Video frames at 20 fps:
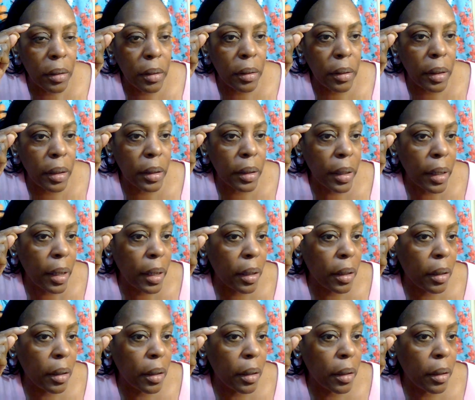like that
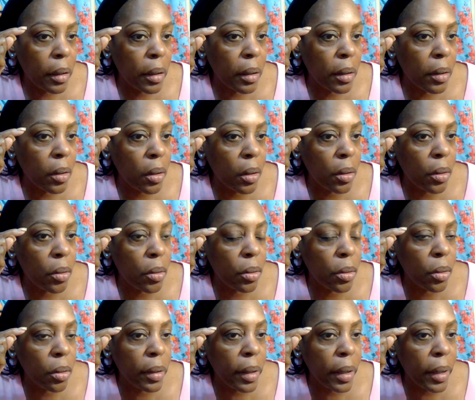and you can
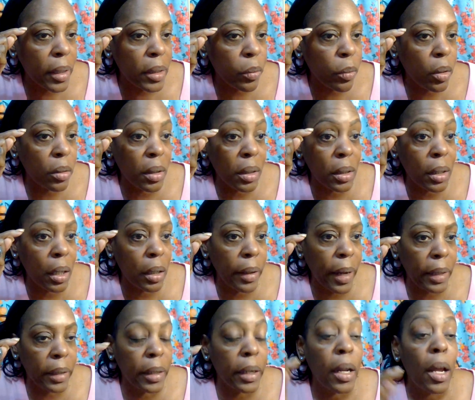do that as well just
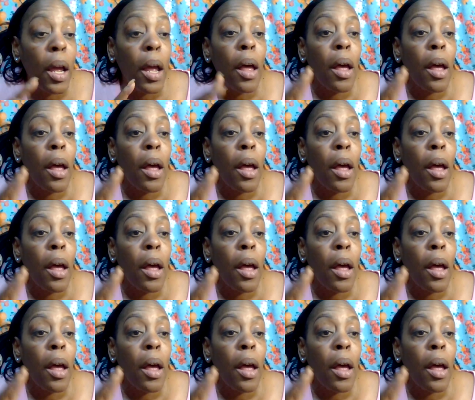connect it